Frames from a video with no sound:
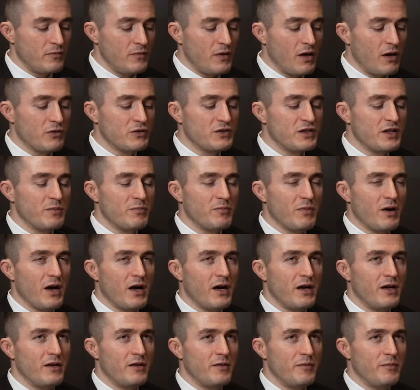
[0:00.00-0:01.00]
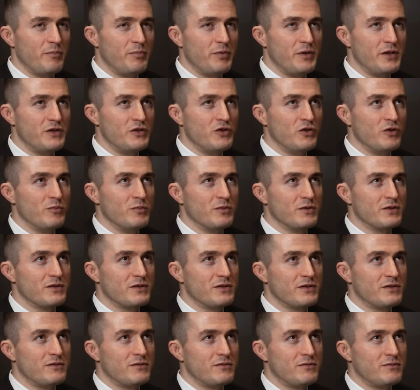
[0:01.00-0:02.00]
I would say my P-Doom is
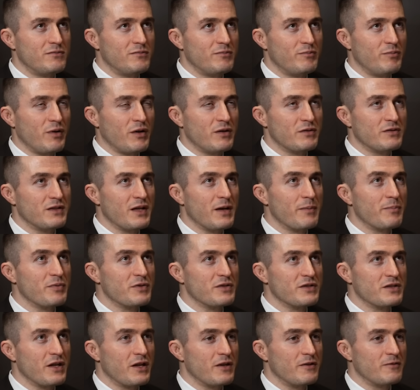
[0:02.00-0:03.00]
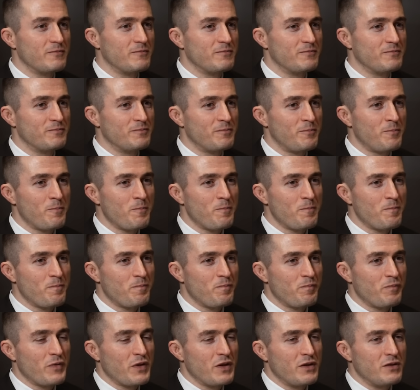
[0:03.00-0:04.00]
about ten percent.
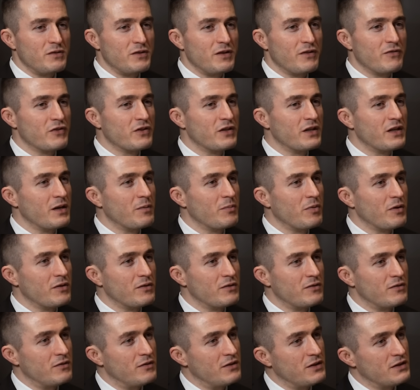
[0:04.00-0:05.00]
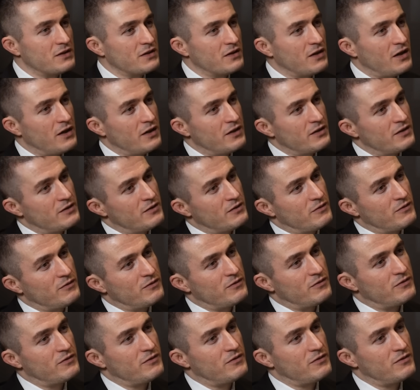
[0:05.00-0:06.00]
Do you ever think about this kind of
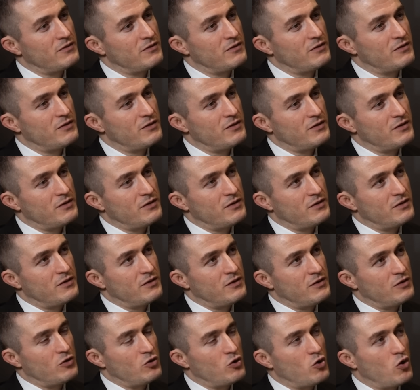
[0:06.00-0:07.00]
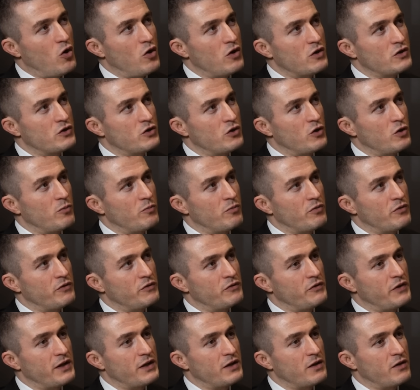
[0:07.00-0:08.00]
long-term
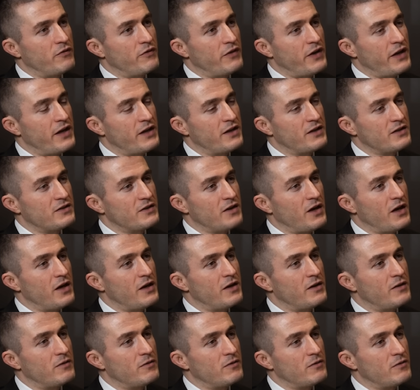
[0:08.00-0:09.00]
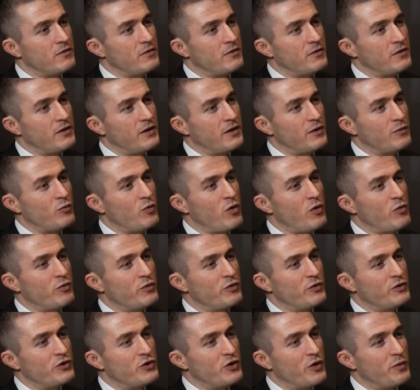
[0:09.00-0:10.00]
threat of A S I? And what
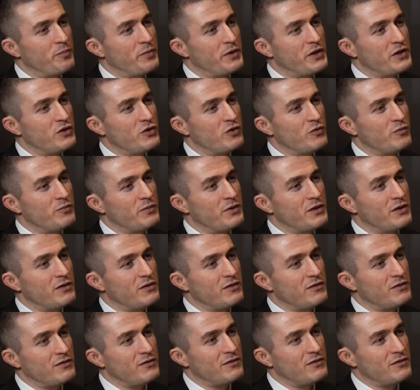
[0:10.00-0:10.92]
would your P-Doom be?